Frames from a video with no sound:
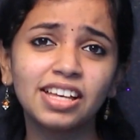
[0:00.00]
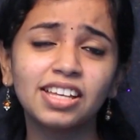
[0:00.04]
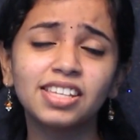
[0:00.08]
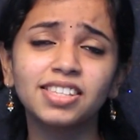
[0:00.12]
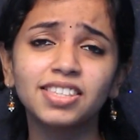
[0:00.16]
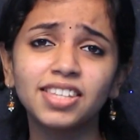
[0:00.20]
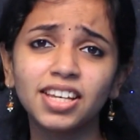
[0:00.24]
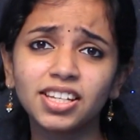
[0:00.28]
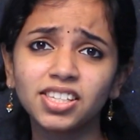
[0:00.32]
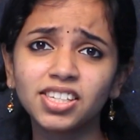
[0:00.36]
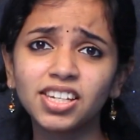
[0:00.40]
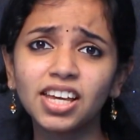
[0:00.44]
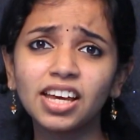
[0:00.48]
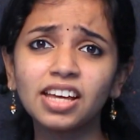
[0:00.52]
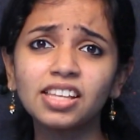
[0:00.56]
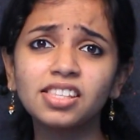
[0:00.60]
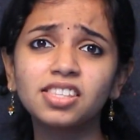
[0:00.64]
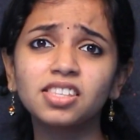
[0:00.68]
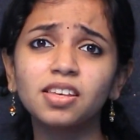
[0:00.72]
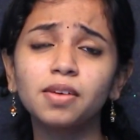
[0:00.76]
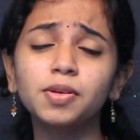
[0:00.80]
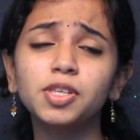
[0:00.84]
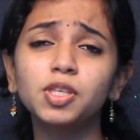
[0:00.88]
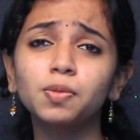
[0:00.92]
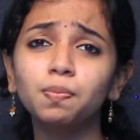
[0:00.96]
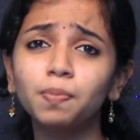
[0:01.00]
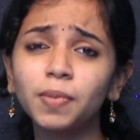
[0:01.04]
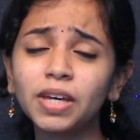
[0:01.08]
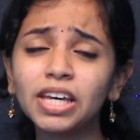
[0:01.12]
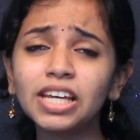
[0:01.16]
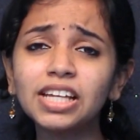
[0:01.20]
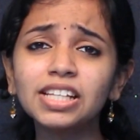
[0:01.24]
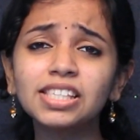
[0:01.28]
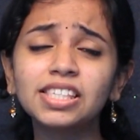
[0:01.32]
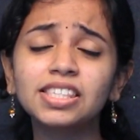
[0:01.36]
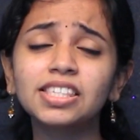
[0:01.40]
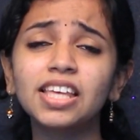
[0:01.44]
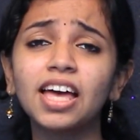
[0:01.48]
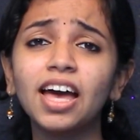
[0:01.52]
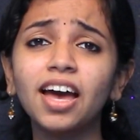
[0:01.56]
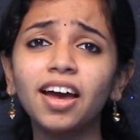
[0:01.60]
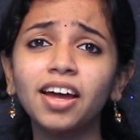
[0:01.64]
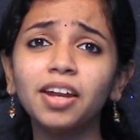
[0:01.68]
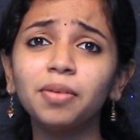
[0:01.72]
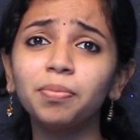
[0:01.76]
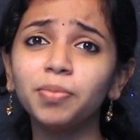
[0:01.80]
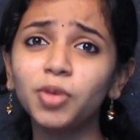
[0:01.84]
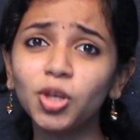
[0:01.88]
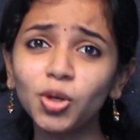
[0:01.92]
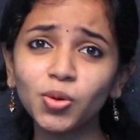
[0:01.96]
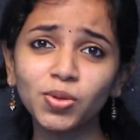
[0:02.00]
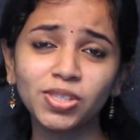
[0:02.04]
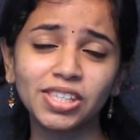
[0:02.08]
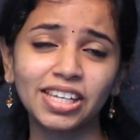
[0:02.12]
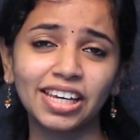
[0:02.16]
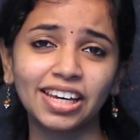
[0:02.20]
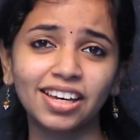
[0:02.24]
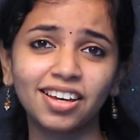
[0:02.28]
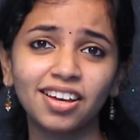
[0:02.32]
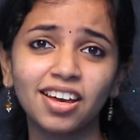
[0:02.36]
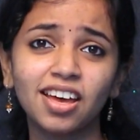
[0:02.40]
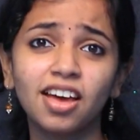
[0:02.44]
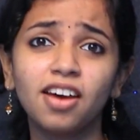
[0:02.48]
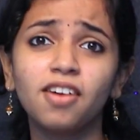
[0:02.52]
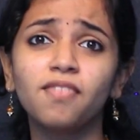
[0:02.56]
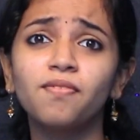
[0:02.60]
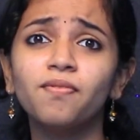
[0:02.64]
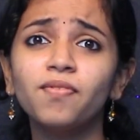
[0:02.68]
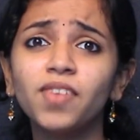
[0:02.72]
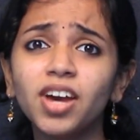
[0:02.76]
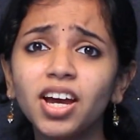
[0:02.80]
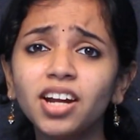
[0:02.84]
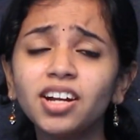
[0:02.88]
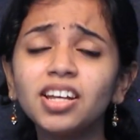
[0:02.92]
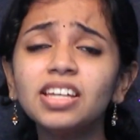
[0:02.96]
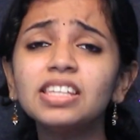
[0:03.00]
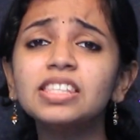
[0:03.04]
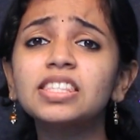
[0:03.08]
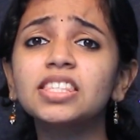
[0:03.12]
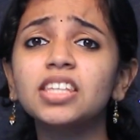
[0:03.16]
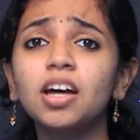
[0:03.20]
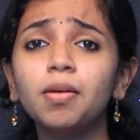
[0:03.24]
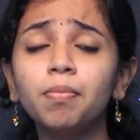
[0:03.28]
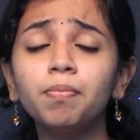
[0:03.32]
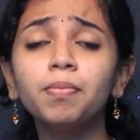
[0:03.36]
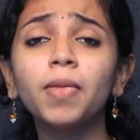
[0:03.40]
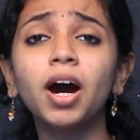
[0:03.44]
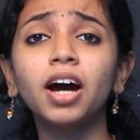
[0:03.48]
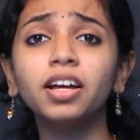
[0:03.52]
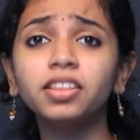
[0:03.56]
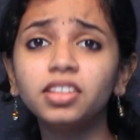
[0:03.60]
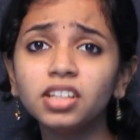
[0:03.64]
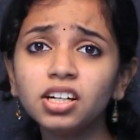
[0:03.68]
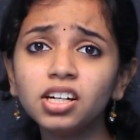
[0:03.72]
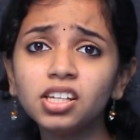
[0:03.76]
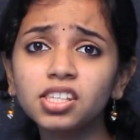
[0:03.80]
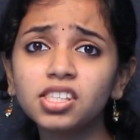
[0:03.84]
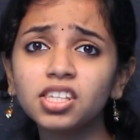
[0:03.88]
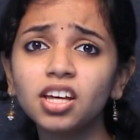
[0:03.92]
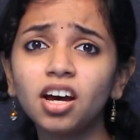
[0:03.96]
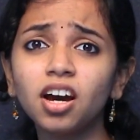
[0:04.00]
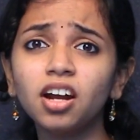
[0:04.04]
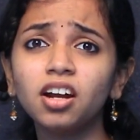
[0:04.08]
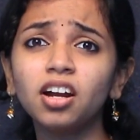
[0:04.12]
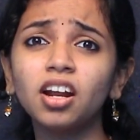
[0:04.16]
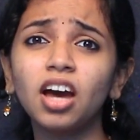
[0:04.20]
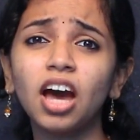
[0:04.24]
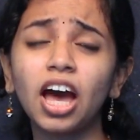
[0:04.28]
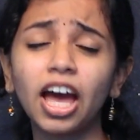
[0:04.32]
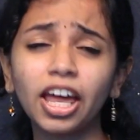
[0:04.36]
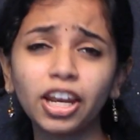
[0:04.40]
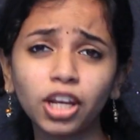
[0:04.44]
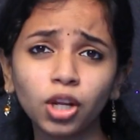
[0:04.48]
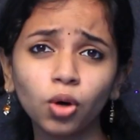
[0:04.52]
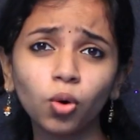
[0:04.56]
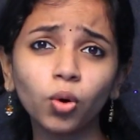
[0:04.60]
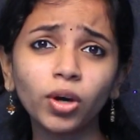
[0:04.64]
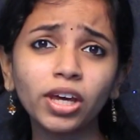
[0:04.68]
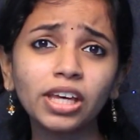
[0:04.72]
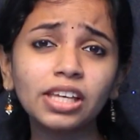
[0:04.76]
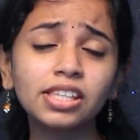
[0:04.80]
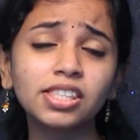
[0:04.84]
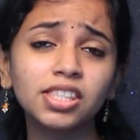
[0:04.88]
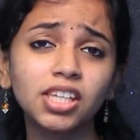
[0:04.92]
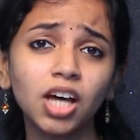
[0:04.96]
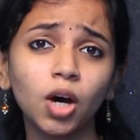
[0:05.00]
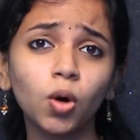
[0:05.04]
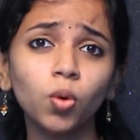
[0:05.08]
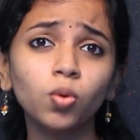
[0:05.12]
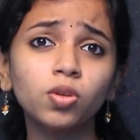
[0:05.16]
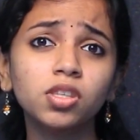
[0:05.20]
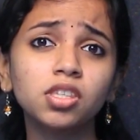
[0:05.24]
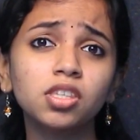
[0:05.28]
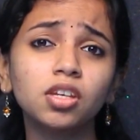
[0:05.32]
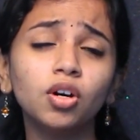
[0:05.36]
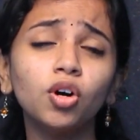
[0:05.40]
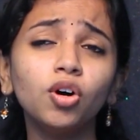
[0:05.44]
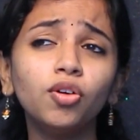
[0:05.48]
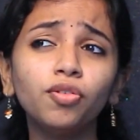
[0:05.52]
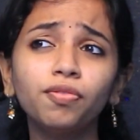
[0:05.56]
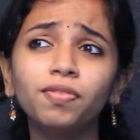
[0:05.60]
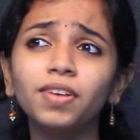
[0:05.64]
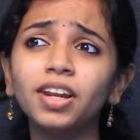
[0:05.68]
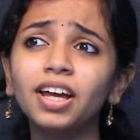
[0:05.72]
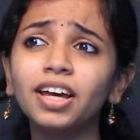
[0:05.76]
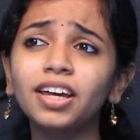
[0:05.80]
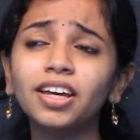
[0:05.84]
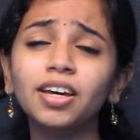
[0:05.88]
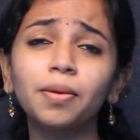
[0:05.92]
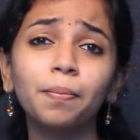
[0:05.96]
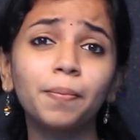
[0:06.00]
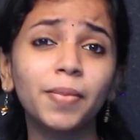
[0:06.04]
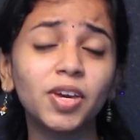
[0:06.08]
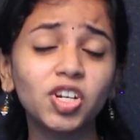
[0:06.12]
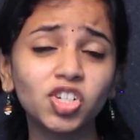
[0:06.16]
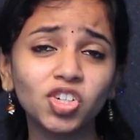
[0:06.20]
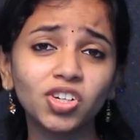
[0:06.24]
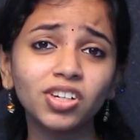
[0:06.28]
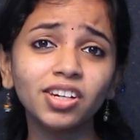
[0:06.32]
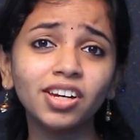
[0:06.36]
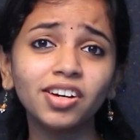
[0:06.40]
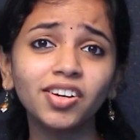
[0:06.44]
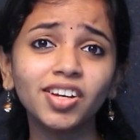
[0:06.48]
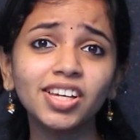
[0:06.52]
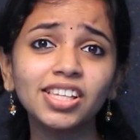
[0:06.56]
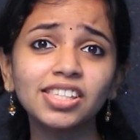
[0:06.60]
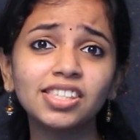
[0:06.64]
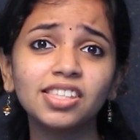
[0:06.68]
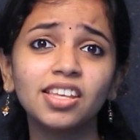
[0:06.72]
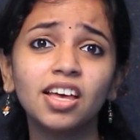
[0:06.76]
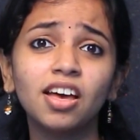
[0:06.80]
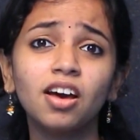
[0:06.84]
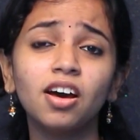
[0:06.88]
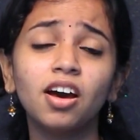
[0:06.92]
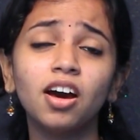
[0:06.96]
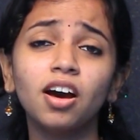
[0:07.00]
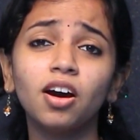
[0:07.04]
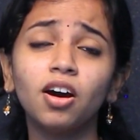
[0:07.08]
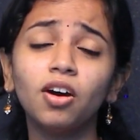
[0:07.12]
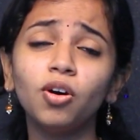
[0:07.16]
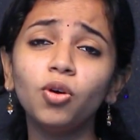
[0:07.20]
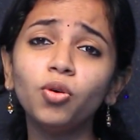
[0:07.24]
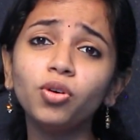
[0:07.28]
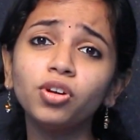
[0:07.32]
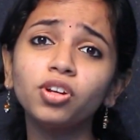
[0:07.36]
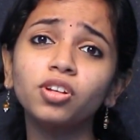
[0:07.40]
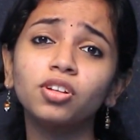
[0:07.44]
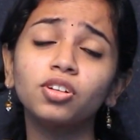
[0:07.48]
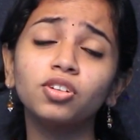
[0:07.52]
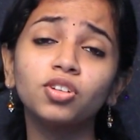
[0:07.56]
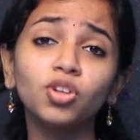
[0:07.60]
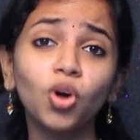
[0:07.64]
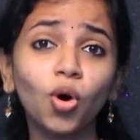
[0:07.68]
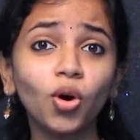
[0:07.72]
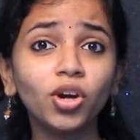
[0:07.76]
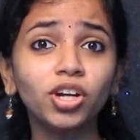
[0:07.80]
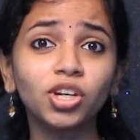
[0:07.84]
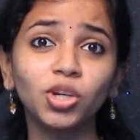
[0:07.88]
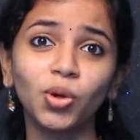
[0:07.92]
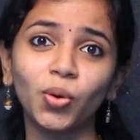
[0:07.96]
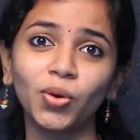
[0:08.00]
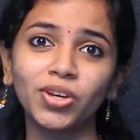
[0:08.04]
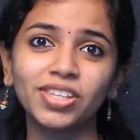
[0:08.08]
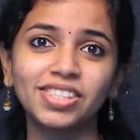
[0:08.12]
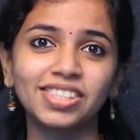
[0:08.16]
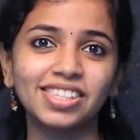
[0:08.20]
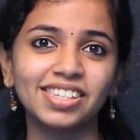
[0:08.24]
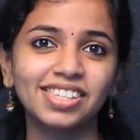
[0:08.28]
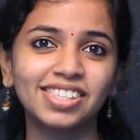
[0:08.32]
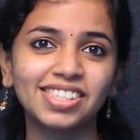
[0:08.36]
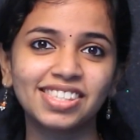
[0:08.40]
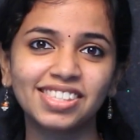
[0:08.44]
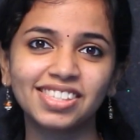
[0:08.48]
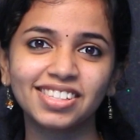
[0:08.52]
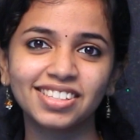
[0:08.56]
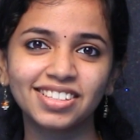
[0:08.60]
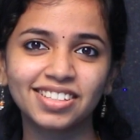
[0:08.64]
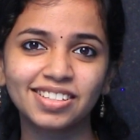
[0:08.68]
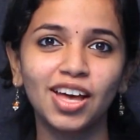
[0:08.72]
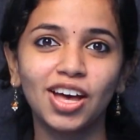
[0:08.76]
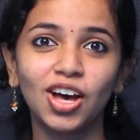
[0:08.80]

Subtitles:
such as speech and music, whereas some others are annoying sounds of like machineries or road noises.